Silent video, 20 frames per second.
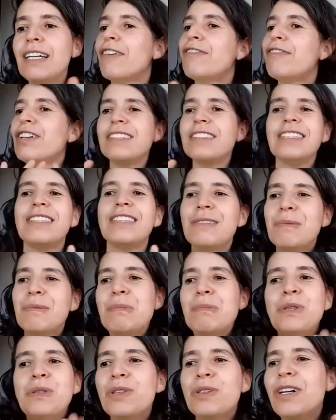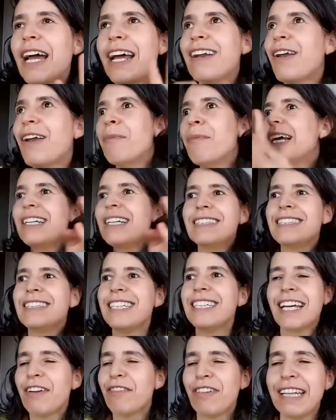of course, it's pure and
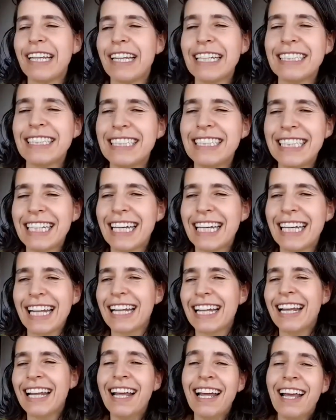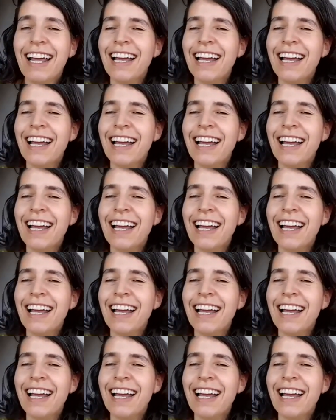amazing and fantastic and